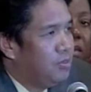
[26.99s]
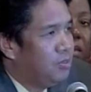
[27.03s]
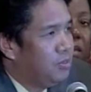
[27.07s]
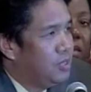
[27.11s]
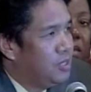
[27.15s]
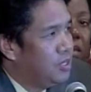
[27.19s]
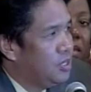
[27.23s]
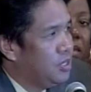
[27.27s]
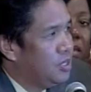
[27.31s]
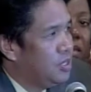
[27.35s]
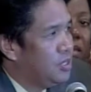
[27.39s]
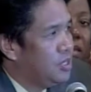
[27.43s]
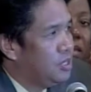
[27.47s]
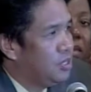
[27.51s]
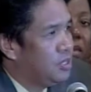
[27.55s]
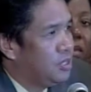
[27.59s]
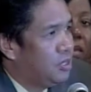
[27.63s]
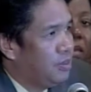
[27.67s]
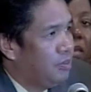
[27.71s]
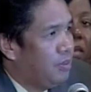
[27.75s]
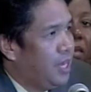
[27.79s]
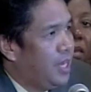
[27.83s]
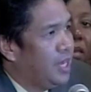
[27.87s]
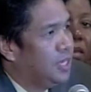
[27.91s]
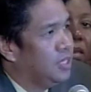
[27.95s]
prison
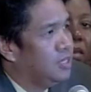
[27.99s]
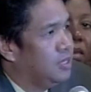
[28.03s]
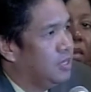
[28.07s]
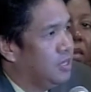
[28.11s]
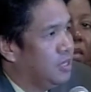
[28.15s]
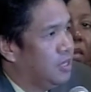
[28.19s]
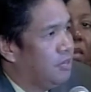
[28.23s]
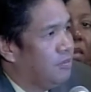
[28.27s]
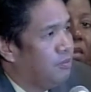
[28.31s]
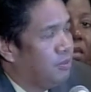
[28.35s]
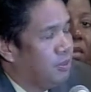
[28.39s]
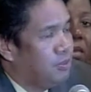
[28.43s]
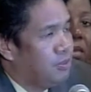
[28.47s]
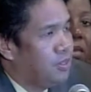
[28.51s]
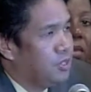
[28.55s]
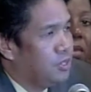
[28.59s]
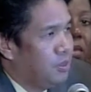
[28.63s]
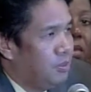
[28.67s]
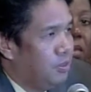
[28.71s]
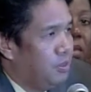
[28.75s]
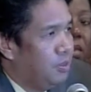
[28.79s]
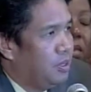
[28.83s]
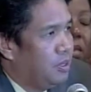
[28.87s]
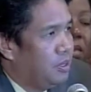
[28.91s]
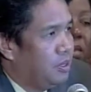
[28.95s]
system has to come from
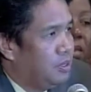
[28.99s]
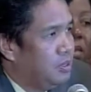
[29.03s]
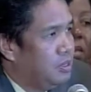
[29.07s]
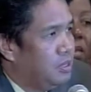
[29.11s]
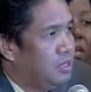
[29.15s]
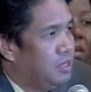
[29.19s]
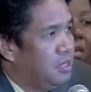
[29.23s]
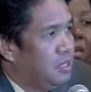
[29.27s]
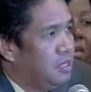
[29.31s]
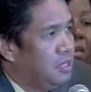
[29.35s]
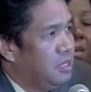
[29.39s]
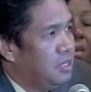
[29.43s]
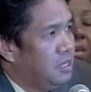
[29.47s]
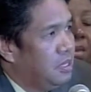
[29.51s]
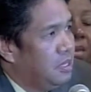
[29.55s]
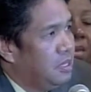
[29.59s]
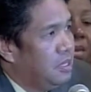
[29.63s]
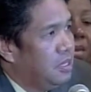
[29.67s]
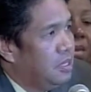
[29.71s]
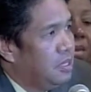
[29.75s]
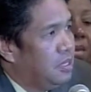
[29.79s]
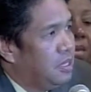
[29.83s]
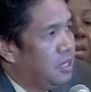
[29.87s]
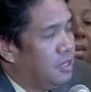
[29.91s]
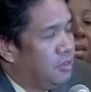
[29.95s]
somewhere.
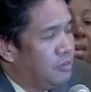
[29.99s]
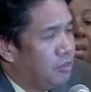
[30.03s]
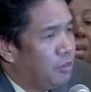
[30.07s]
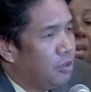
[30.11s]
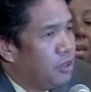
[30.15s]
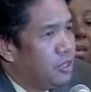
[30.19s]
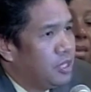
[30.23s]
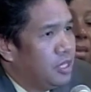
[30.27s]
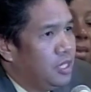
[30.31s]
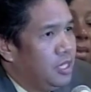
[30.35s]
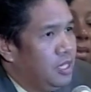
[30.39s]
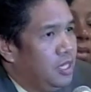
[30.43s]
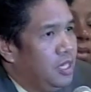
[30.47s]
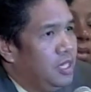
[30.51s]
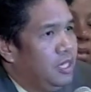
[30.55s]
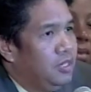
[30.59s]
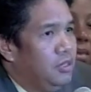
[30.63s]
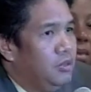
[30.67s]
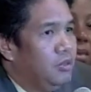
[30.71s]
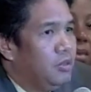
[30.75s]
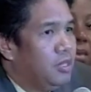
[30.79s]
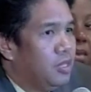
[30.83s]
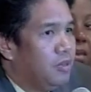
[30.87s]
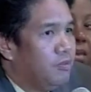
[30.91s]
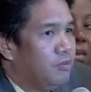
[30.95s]
Unfortunately, they
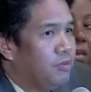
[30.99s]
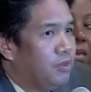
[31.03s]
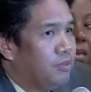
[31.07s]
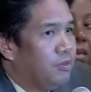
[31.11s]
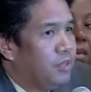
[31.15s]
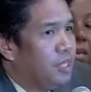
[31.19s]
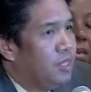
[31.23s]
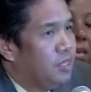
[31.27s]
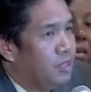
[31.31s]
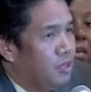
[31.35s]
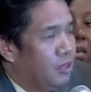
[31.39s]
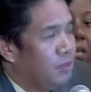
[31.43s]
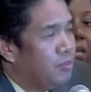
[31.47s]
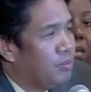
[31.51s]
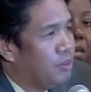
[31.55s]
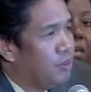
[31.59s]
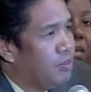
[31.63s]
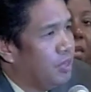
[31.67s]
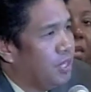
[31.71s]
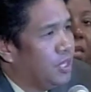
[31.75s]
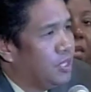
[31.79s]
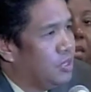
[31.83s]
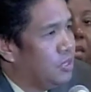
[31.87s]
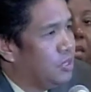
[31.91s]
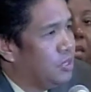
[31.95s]
do come from the adult
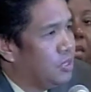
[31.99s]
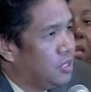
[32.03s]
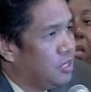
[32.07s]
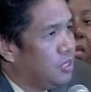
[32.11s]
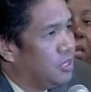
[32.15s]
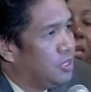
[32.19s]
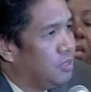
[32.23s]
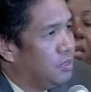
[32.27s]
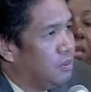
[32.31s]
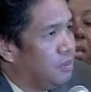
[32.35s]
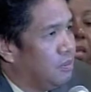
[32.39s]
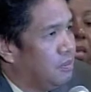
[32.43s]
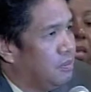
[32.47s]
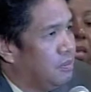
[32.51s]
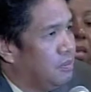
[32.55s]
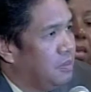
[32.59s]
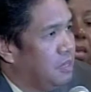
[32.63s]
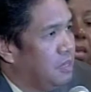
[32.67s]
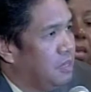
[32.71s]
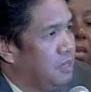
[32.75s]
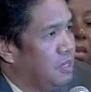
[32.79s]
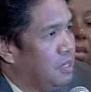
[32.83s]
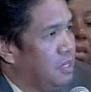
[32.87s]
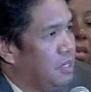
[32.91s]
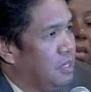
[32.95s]
probation system.
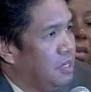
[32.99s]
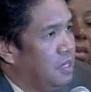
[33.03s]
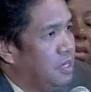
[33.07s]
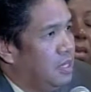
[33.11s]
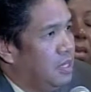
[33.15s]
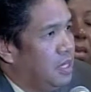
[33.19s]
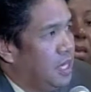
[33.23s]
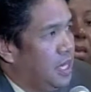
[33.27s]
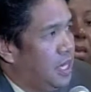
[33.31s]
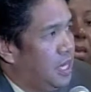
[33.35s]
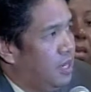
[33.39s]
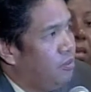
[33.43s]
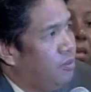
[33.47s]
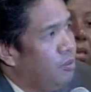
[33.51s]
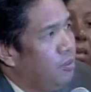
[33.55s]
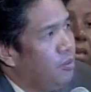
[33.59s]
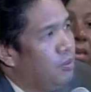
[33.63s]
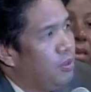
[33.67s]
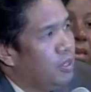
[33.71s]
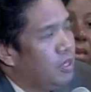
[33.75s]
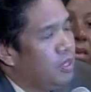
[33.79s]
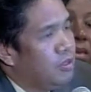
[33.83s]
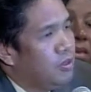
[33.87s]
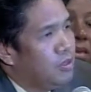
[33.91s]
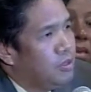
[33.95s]
Every
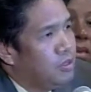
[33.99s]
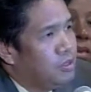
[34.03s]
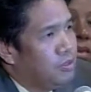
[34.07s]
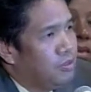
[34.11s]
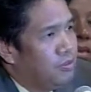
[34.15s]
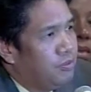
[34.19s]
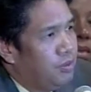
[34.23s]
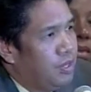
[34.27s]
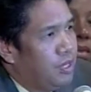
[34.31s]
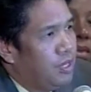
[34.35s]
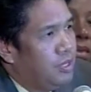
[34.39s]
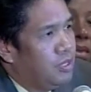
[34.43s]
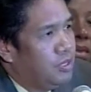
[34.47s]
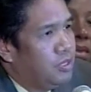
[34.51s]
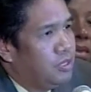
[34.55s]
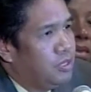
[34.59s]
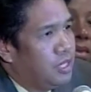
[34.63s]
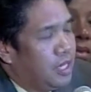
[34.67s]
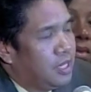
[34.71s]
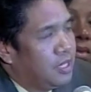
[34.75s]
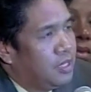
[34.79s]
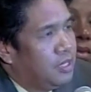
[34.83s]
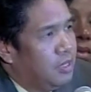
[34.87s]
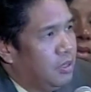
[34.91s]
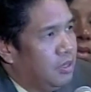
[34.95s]
one of those offenders
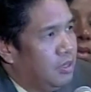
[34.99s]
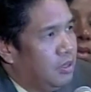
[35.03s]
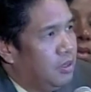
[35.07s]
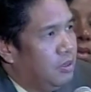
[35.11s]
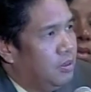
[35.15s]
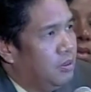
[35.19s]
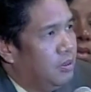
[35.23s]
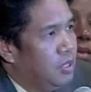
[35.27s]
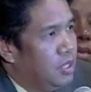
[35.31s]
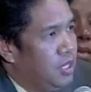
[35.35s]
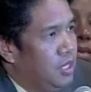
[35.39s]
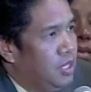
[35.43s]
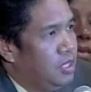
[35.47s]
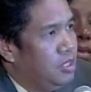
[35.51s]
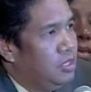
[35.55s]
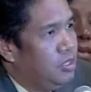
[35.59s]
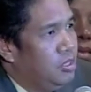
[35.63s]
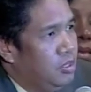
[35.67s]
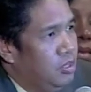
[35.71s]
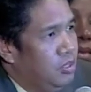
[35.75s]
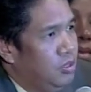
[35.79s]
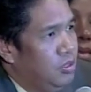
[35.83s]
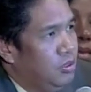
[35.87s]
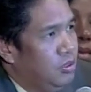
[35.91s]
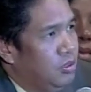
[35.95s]
that go
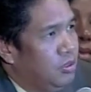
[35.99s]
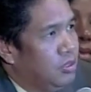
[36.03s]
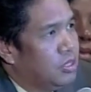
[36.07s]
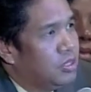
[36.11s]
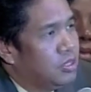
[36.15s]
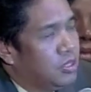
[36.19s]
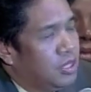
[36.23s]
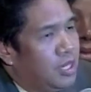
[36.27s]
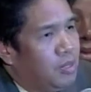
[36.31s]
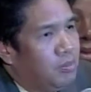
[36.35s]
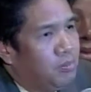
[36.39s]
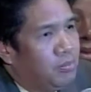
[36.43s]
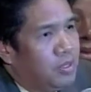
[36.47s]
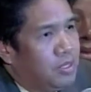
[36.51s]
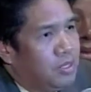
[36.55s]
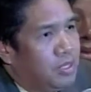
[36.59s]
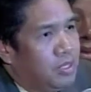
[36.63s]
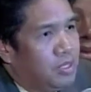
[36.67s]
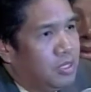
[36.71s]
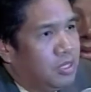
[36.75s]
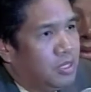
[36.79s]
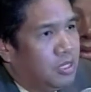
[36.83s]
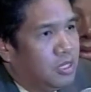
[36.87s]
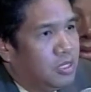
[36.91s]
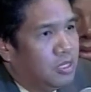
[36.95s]
into the state
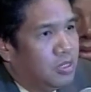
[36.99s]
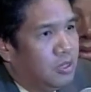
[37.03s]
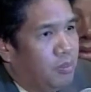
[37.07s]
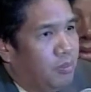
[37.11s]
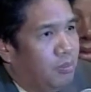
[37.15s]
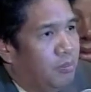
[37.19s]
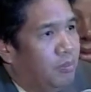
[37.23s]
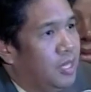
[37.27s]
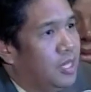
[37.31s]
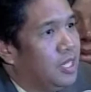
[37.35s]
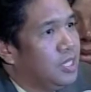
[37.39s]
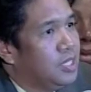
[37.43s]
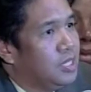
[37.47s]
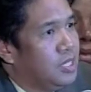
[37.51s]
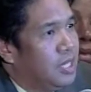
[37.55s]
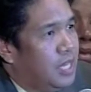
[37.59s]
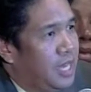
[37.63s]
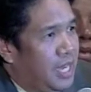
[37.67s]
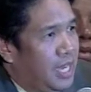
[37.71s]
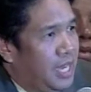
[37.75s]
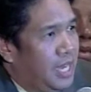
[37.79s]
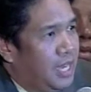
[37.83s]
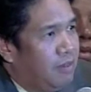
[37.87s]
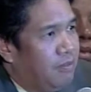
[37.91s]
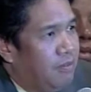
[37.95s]
prison system must
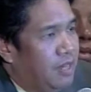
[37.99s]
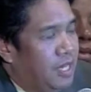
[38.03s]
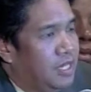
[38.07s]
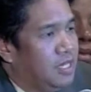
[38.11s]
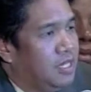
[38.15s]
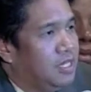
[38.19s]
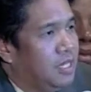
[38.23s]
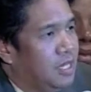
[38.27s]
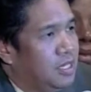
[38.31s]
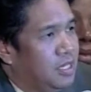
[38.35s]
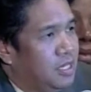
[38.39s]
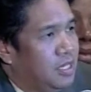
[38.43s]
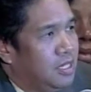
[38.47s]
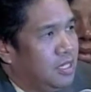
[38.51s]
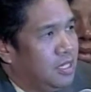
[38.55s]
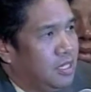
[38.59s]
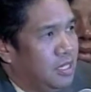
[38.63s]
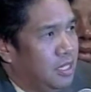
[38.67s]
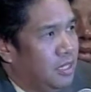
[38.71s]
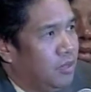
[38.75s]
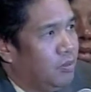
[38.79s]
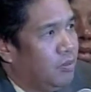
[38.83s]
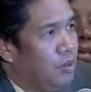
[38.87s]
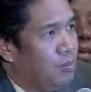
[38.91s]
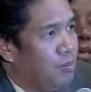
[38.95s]
have a
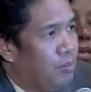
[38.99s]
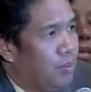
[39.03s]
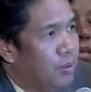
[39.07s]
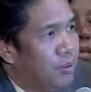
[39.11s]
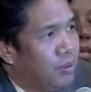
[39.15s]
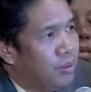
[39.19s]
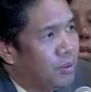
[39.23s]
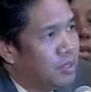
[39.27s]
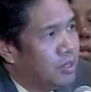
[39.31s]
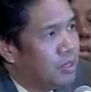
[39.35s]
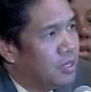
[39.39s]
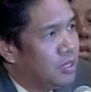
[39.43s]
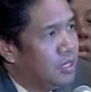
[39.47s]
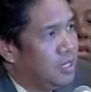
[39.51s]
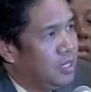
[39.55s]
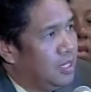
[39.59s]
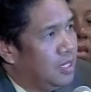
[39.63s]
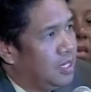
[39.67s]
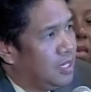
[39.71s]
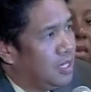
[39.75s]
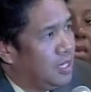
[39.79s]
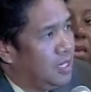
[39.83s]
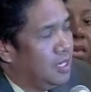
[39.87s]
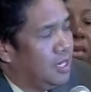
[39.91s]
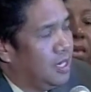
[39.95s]
sentencing report
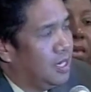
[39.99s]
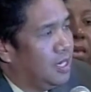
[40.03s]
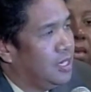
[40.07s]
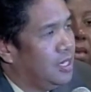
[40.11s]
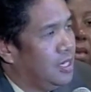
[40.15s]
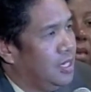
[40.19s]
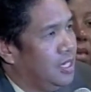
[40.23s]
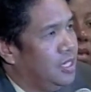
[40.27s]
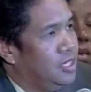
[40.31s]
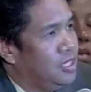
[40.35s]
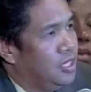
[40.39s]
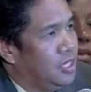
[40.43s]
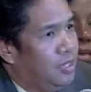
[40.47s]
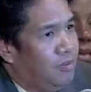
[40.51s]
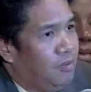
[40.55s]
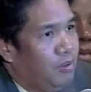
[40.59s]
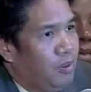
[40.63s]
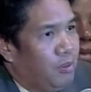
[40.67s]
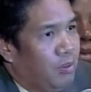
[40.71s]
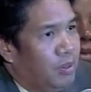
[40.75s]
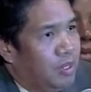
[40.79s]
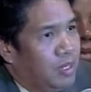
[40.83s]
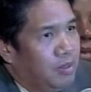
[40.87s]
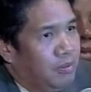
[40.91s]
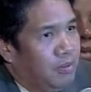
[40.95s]
conducted on each and every
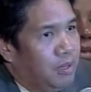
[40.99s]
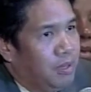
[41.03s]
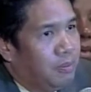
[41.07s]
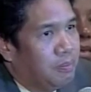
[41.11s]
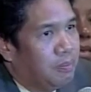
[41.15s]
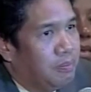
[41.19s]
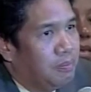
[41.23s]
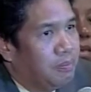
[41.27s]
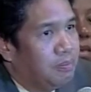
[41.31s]
one of them.